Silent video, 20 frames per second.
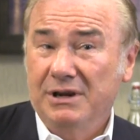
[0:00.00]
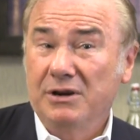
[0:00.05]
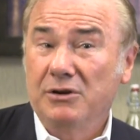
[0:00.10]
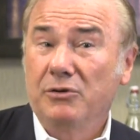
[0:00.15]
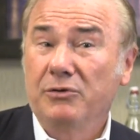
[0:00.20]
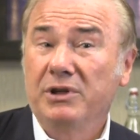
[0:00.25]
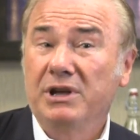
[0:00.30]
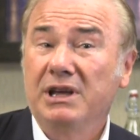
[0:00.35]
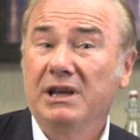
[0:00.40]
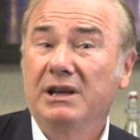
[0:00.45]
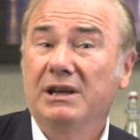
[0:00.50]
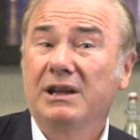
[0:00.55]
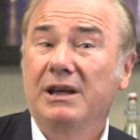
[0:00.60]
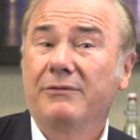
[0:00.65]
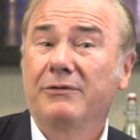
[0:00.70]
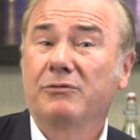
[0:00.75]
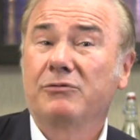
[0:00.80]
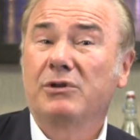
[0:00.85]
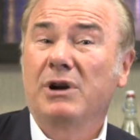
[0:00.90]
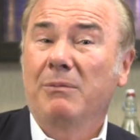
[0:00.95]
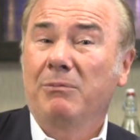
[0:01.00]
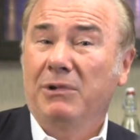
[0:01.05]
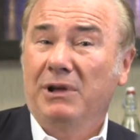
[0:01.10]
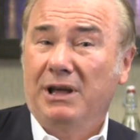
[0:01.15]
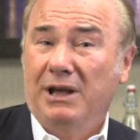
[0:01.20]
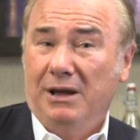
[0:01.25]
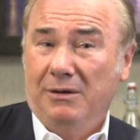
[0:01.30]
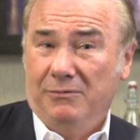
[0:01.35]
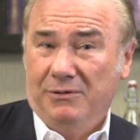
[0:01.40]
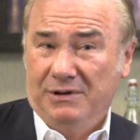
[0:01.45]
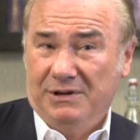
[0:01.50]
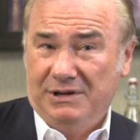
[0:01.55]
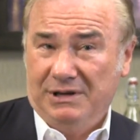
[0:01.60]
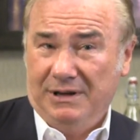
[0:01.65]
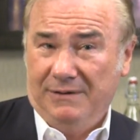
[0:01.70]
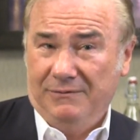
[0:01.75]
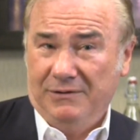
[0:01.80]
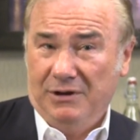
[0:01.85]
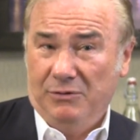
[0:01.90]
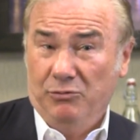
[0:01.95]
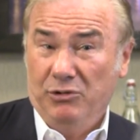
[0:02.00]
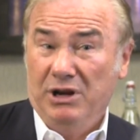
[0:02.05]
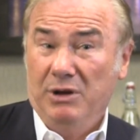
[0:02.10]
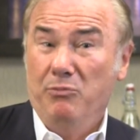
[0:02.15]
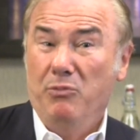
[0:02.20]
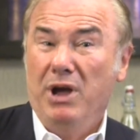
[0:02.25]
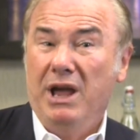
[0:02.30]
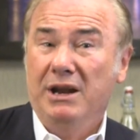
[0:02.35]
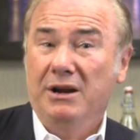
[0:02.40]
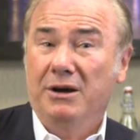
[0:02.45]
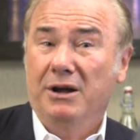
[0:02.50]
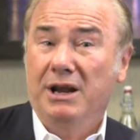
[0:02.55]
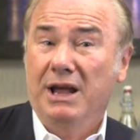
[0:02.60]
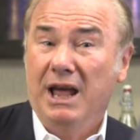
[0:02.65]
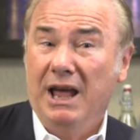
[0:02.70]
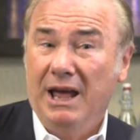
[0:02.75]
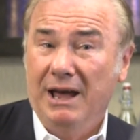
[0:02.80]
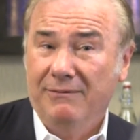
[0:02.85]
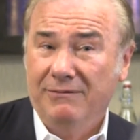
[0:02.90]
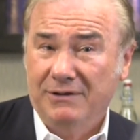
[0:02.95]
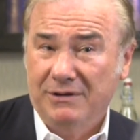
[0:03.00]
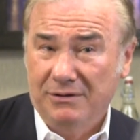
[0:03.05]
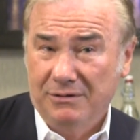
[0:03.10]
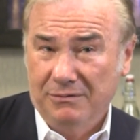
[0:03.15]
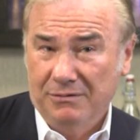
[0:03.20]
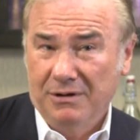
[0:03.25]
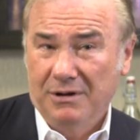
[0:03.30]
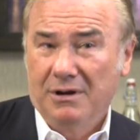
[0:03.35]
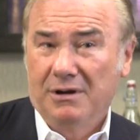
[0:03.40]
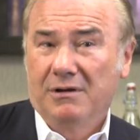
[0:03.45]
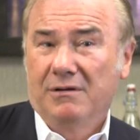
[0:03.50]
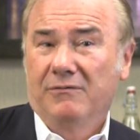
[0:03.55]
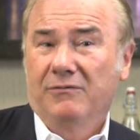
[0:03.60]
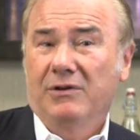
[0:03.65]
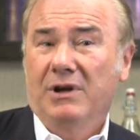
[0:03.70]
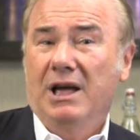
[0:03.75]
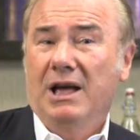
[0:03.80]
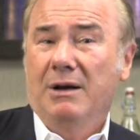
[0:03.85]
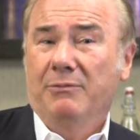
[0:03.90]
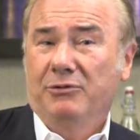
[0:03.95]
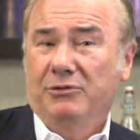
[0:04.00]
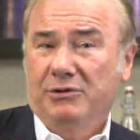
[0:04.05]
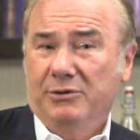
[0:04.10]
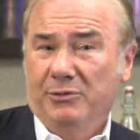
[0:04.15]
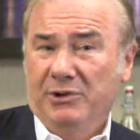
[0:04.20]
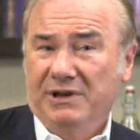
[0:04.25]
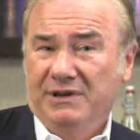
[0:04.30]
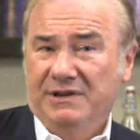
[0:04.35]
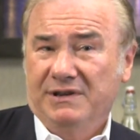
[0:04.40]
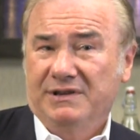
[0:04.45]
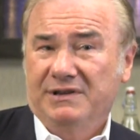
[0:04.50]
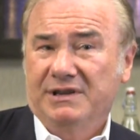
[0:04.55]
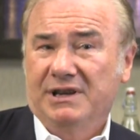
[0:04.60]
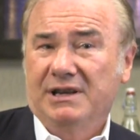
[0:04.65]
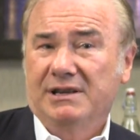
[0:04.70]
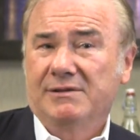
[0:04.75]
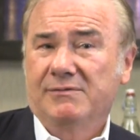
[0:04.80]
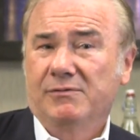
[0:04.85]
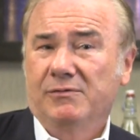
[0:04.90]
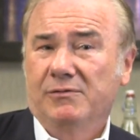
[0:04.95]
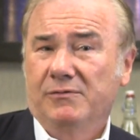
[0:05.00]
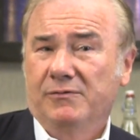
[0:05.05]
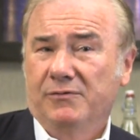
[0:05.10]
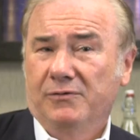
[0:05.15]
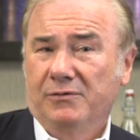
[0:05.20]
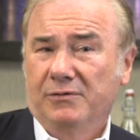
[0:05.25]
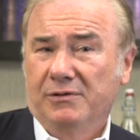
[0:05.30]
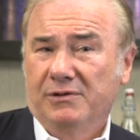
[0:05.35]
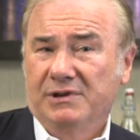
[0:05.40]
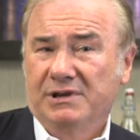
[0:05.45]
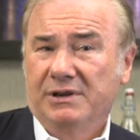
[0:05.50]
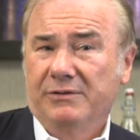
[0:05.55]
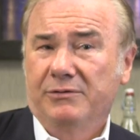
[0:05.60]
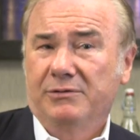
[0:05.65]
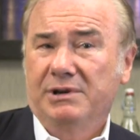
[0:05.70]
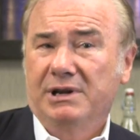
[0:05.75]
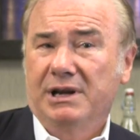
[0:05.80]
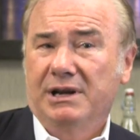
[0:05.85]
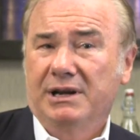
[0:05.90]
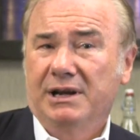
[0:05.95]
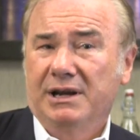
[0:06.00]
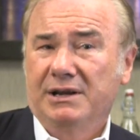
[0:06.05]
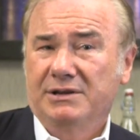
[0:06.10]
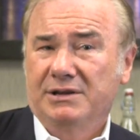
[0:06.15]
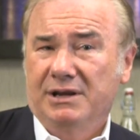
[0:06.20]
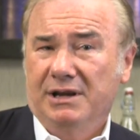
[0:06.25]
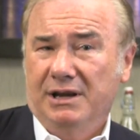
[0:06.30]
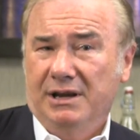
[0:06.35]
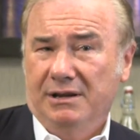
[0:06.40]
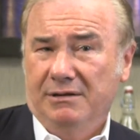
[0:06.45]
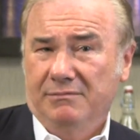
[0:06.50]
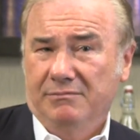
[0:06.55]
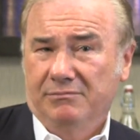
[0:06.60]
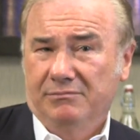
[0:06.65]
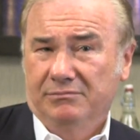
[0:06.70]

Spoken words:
I don't think he can ever replicate what Steve did, but he may not have to for Apple to be successful for several decades ahead.